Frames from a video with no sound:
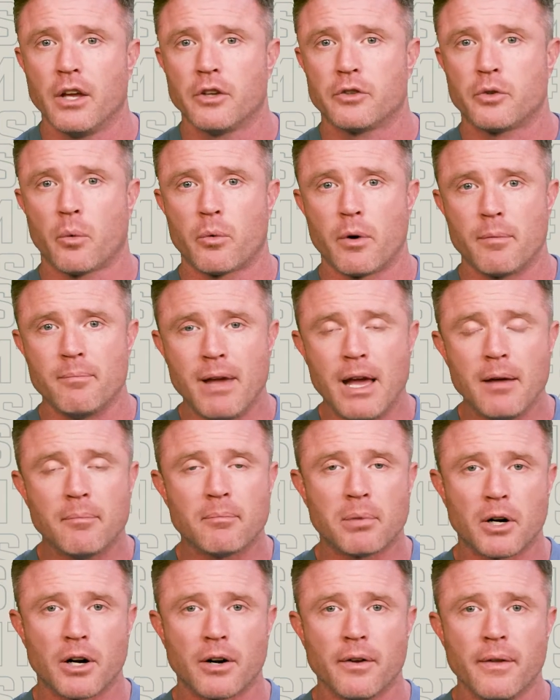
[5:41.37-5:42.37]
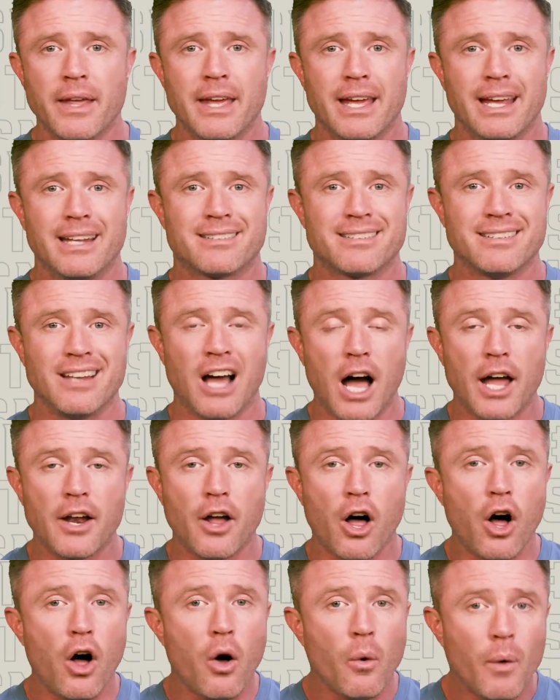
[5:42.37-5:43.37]
So remember, it's not
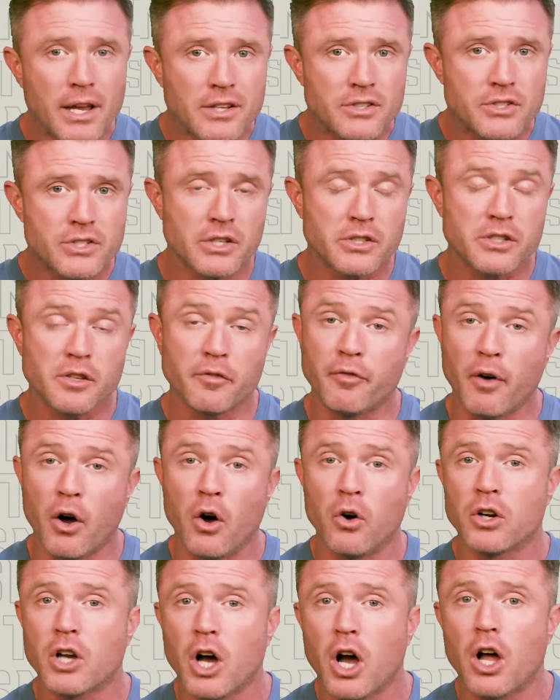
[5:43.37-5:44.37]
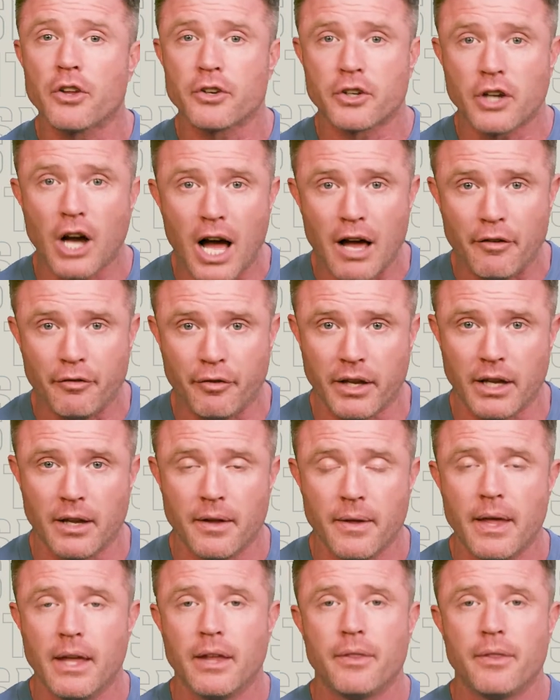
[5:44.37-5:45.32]
always just a phone call or coffee.